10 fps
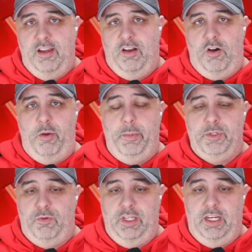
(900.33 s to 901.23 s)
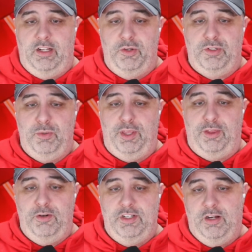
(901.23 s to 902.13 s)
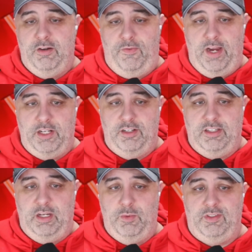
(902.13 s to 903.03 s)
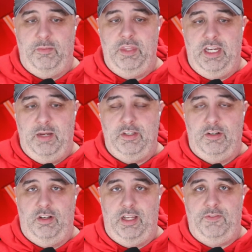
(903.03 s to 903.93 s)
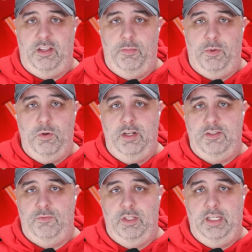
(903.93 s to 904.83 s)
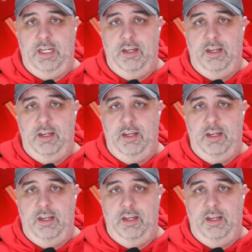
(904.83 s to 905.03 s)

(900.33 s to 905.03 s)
almost really close to a third tier free agency with some of the names that are left on the board. It's really